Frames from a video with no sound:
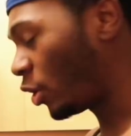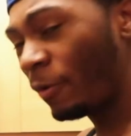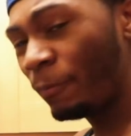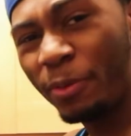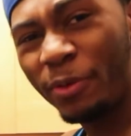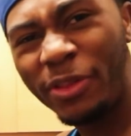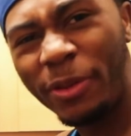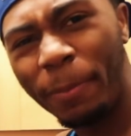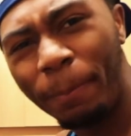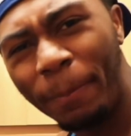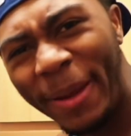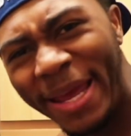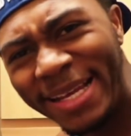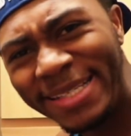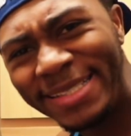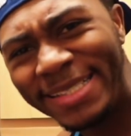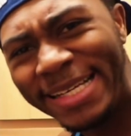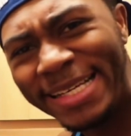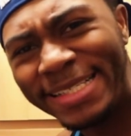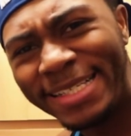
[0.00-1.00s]
So I'll put the
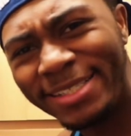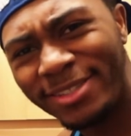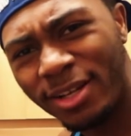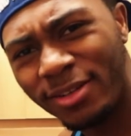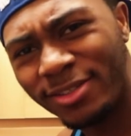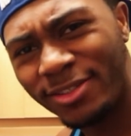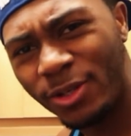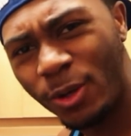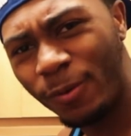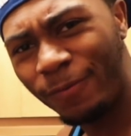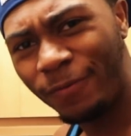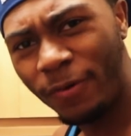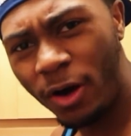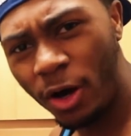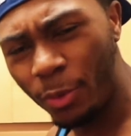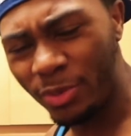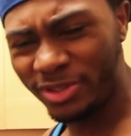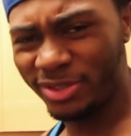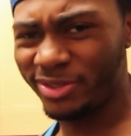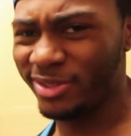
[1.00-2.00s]
base seasonings on so
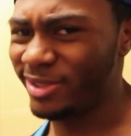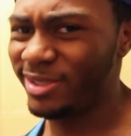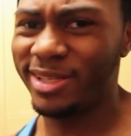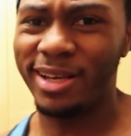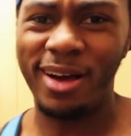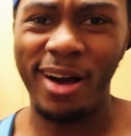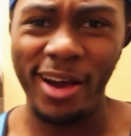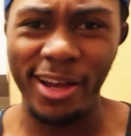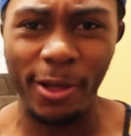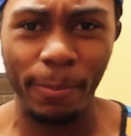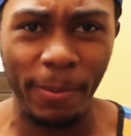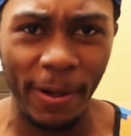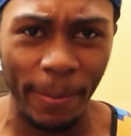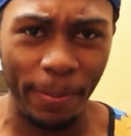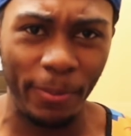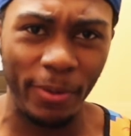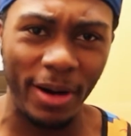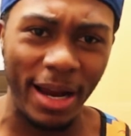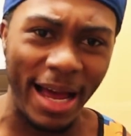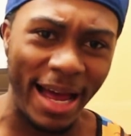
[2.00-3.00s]
far, which is just the cayenne
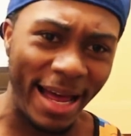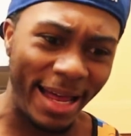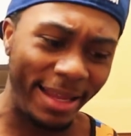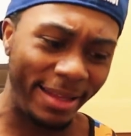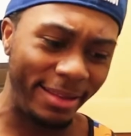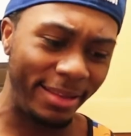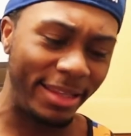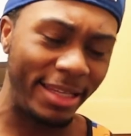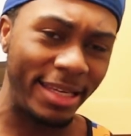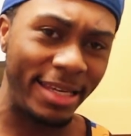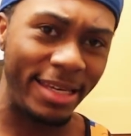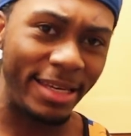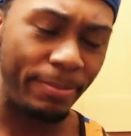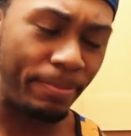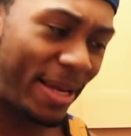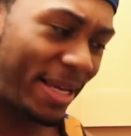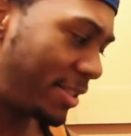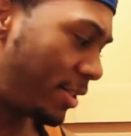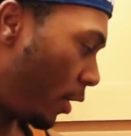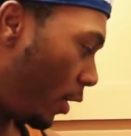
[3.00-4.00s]
pepper and the
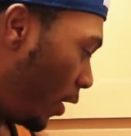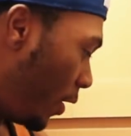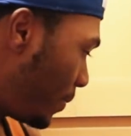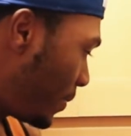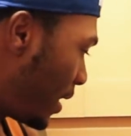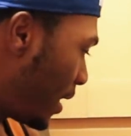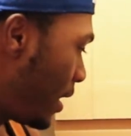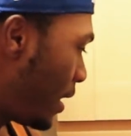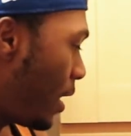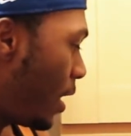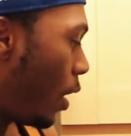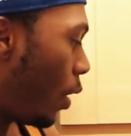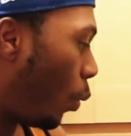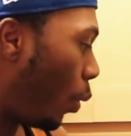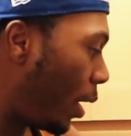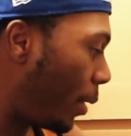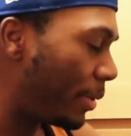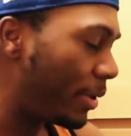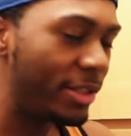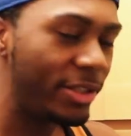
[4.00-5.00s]
mixed herbs.
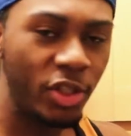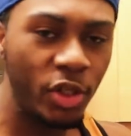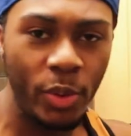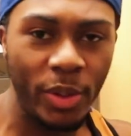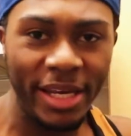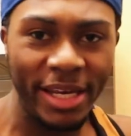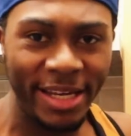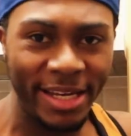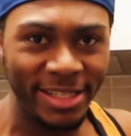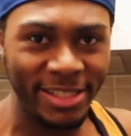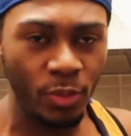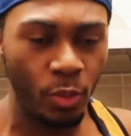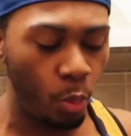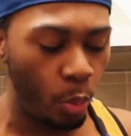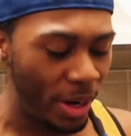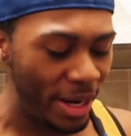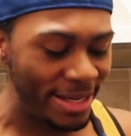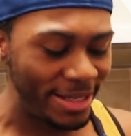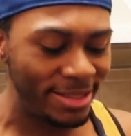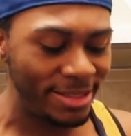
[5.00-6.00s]
What I'm gonna do is
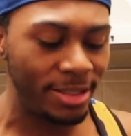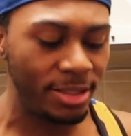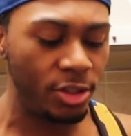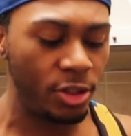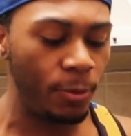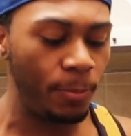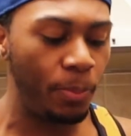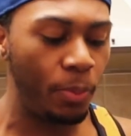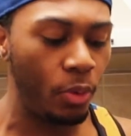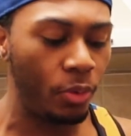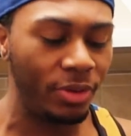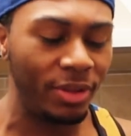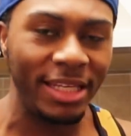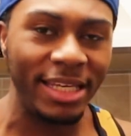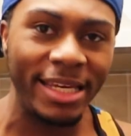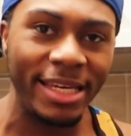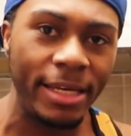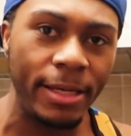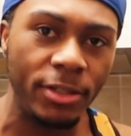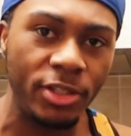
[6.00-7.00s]
wait to put
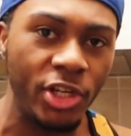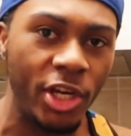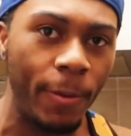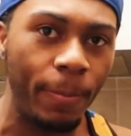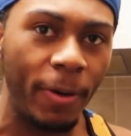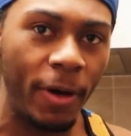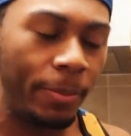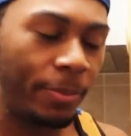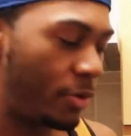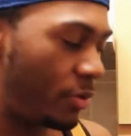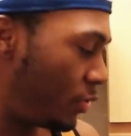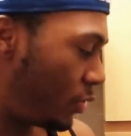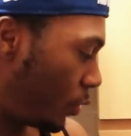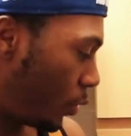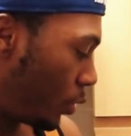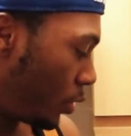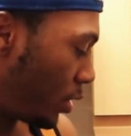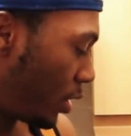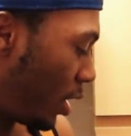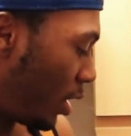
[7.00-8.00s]
the jerk barbecue
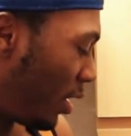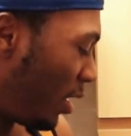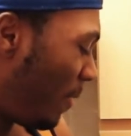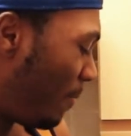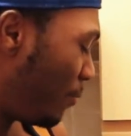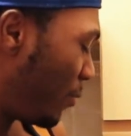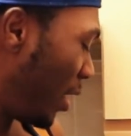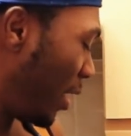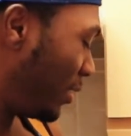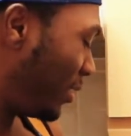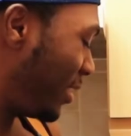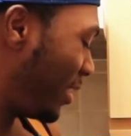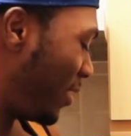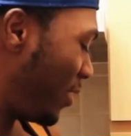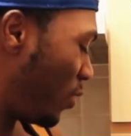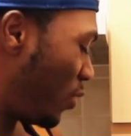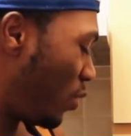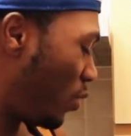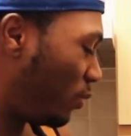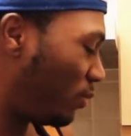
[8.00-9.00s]
sauce on
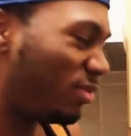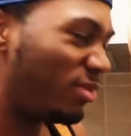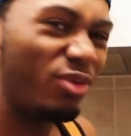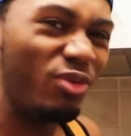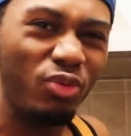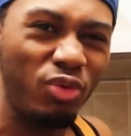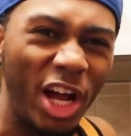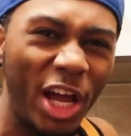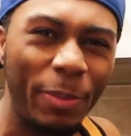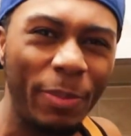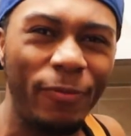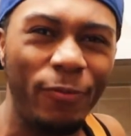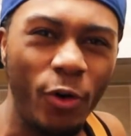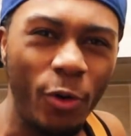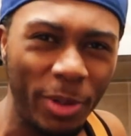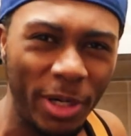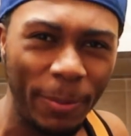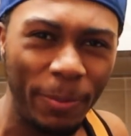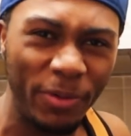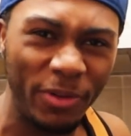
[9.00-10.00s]
until right before
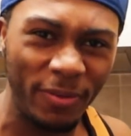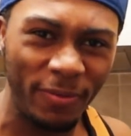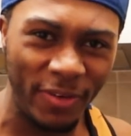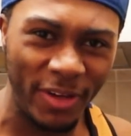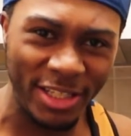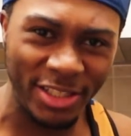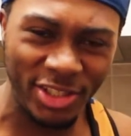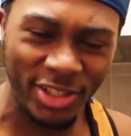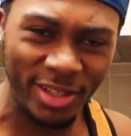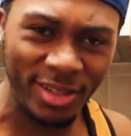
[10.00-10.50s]
I'm gonna put the veg